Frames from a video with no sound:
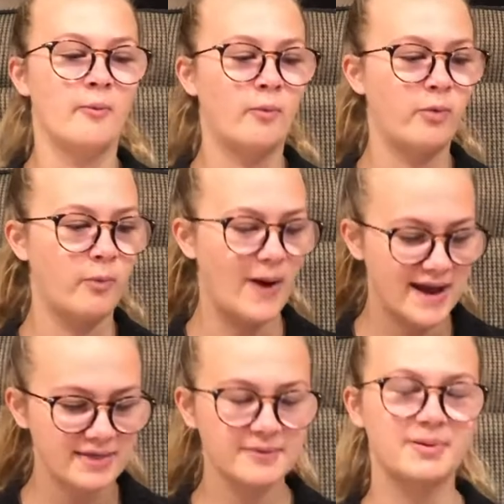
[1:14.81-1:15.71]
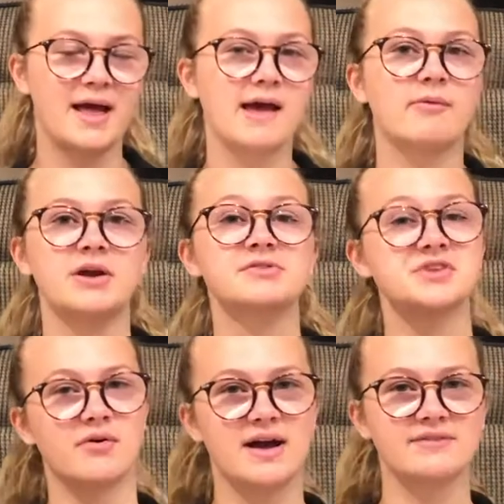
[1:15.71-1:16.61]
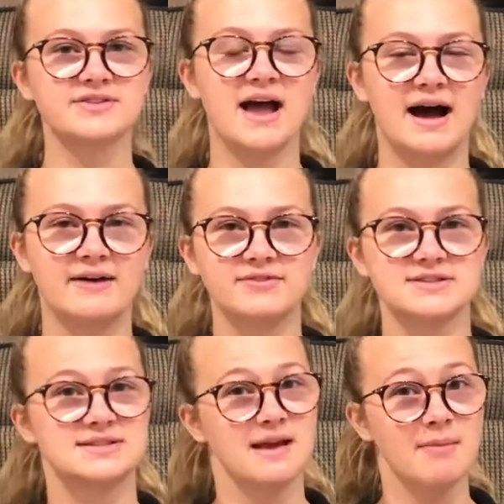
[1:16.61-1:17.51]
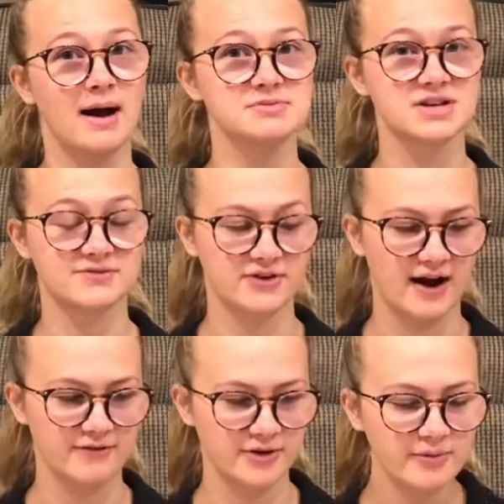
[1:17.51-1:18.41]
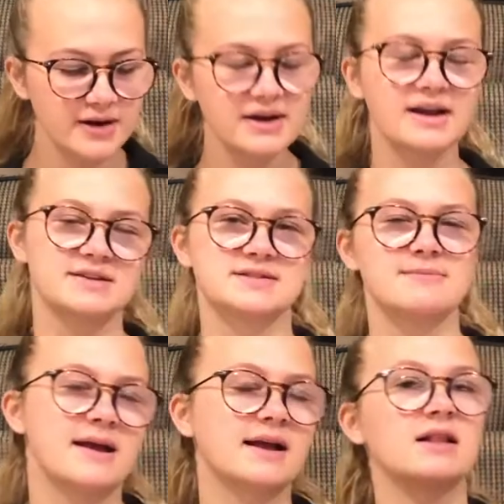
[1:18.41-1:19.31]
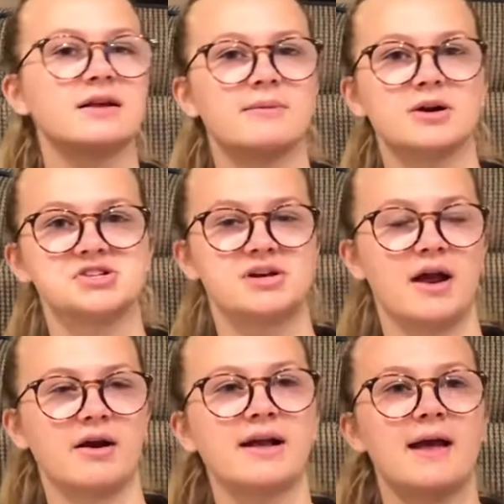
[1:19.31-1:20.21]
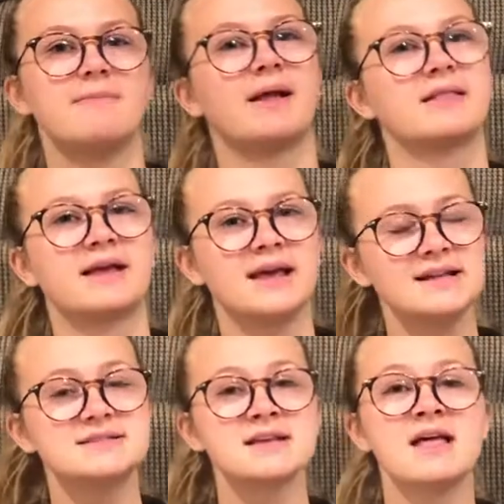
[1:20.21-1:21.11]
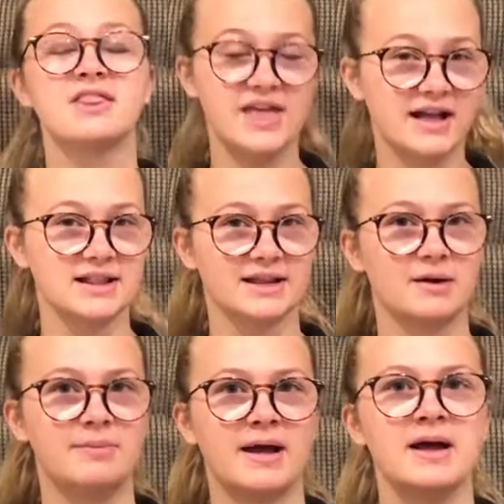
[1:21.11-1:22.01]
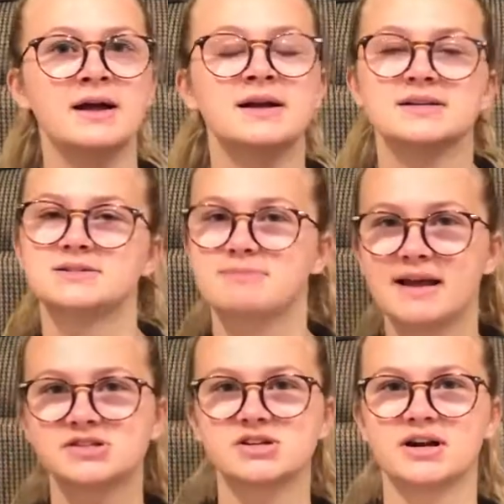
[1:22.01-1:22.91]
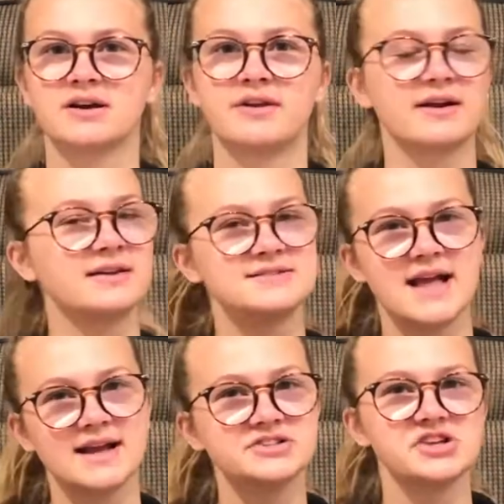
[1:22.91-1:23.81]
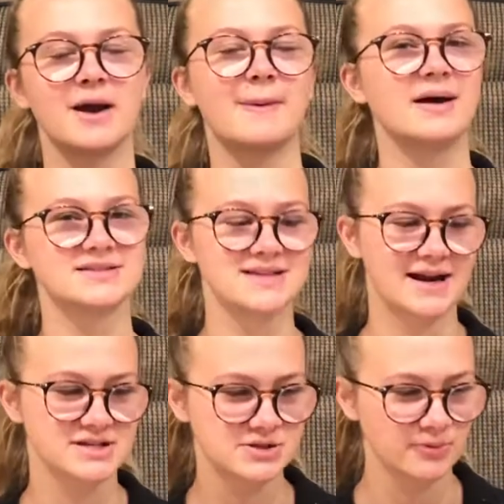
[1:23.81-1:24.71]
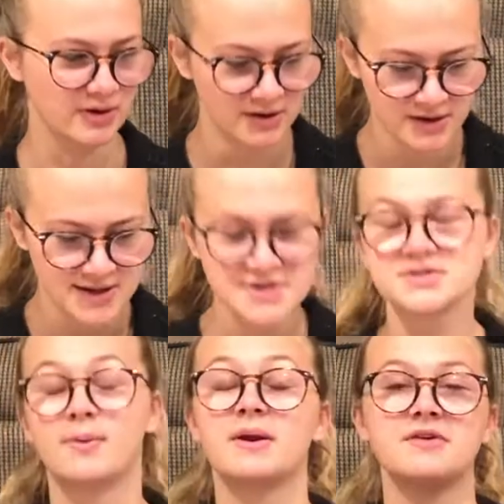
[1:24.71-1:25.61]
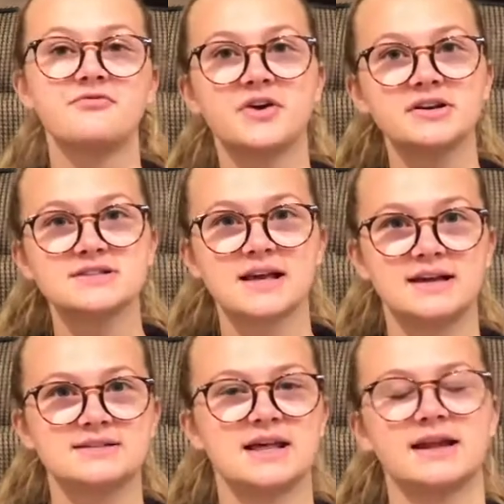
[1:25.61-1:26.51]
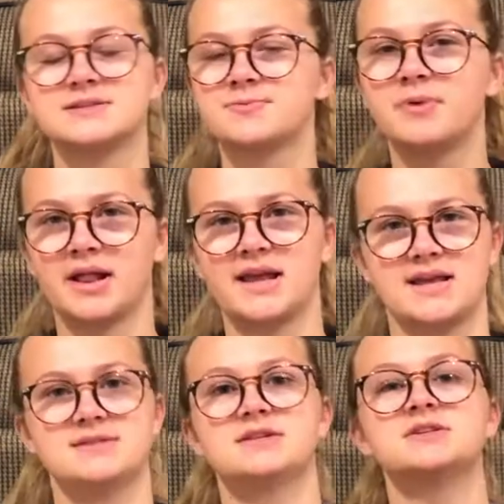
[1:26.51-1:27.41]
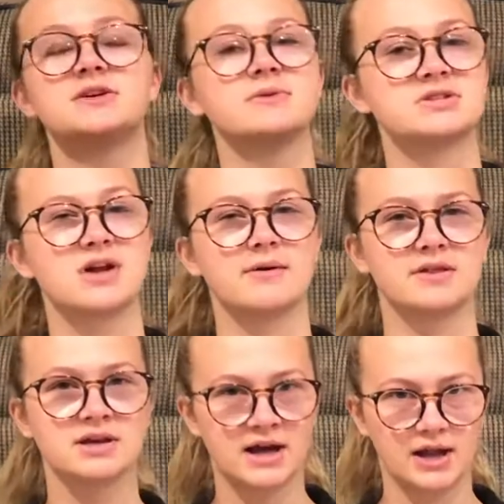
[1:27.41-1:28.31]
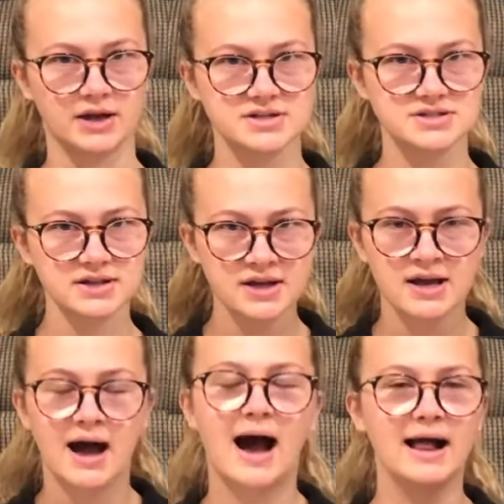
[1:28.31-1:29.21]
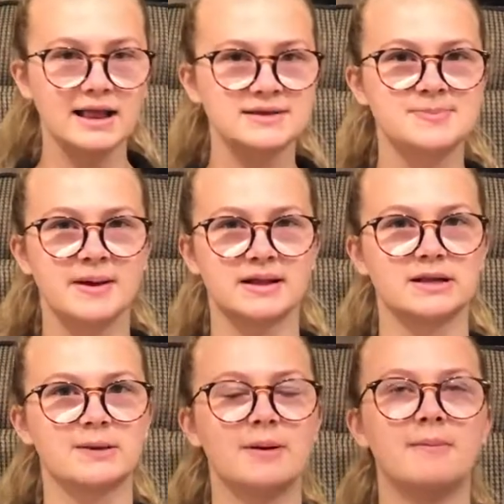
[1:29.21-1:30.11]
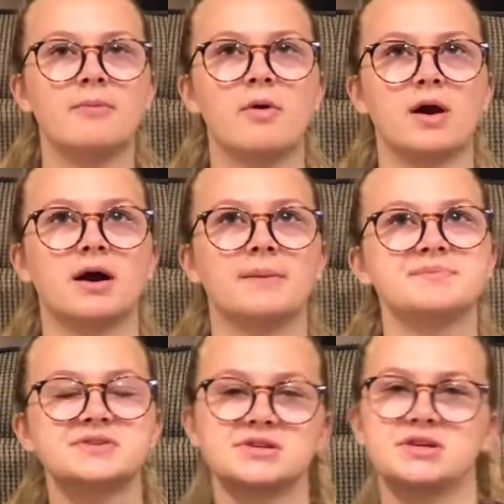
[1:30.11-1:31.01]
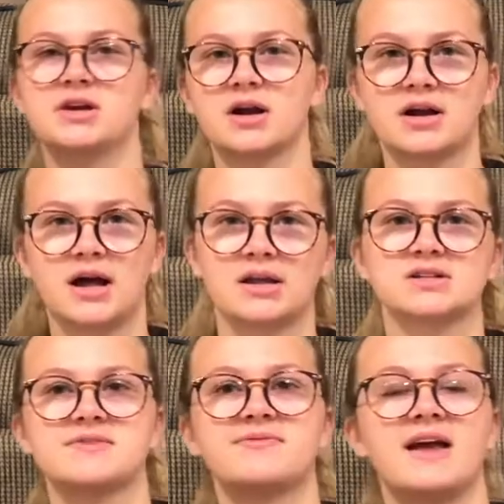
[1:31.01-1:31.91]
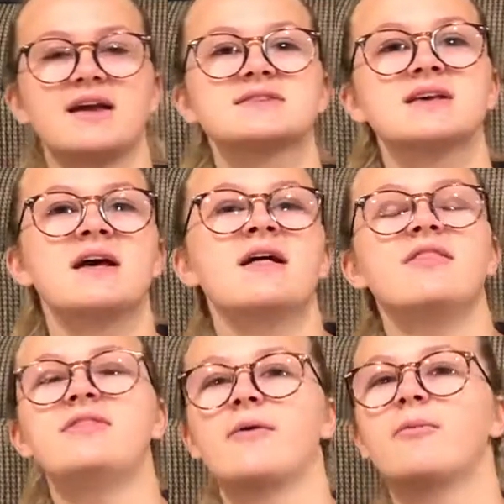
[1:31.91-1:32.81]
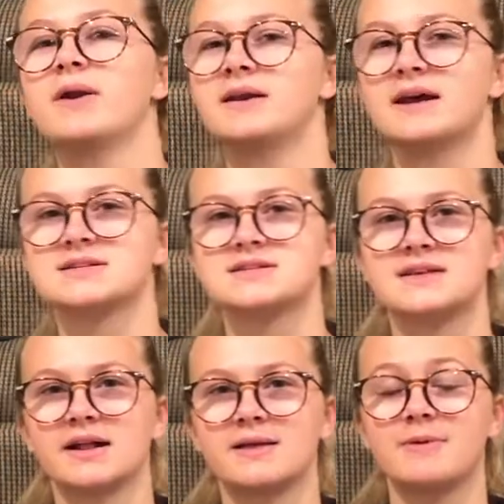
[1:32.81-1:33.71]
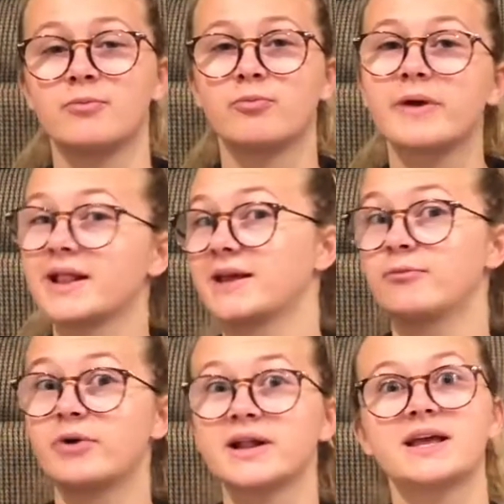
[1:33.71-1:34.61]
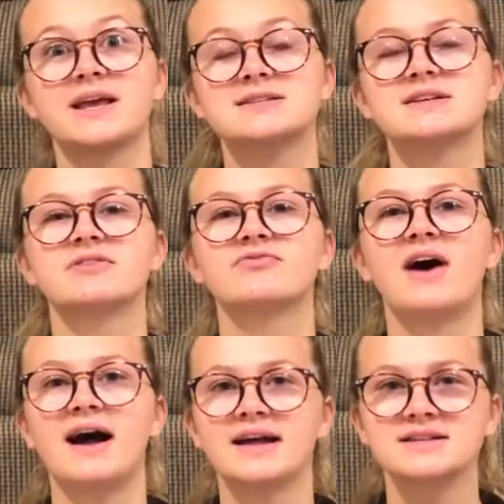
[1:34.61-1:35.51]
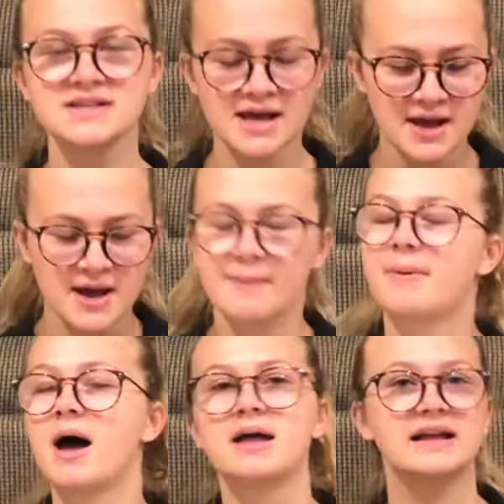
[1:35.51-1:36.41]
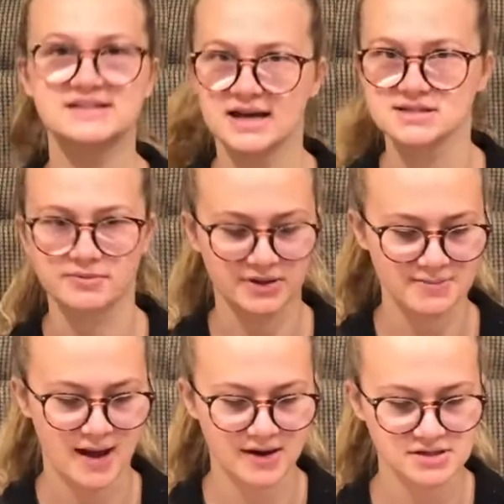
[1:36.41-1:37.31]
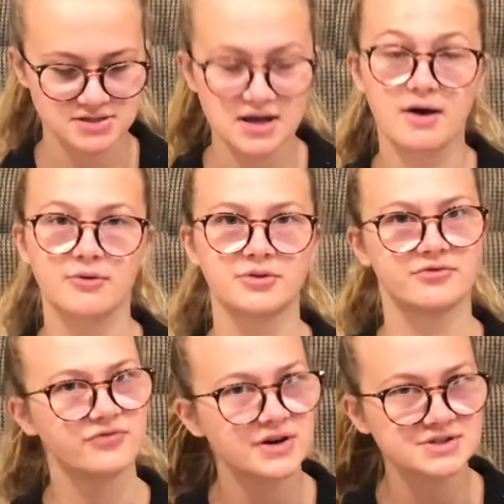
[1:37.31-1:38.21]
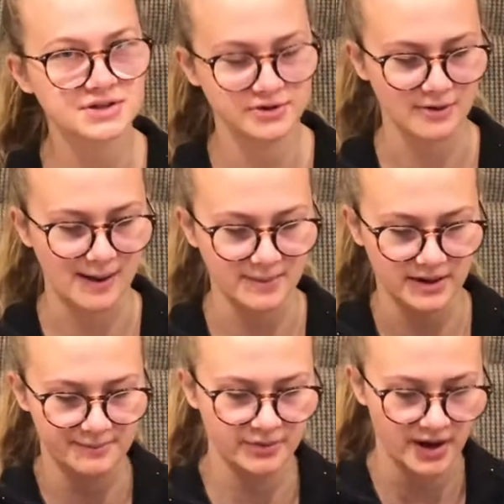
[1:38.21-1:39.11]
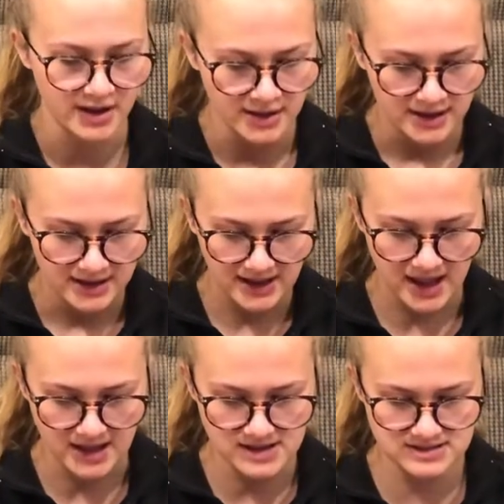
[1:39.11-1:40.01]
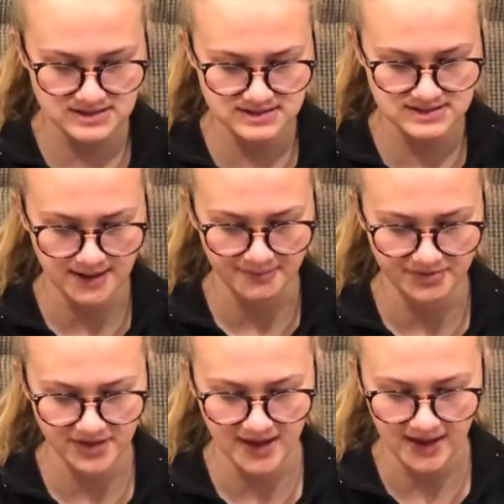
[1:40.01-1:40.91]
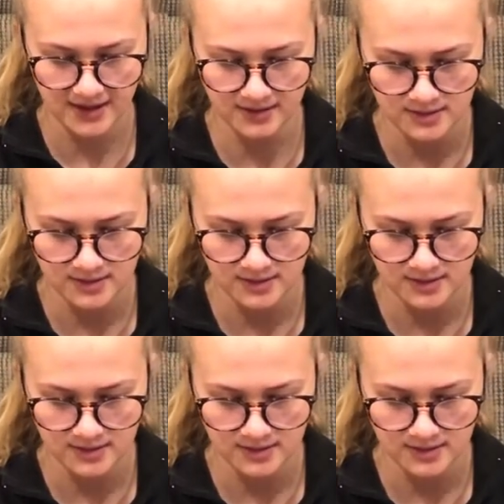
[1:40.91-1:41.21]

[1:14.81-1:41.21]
the way to play it where you don't have to have the same object for everyone is to make it a little more generic and make the kids think a little bit to make sure they're staying sharp outside of school. So one of the first things that it's really easy to do is start with colors. I like to pick a little bit more obscure colors of things that wouldn't necessarily be really easy to find, but it doesn't really matter. So the first clue I'm going to put is something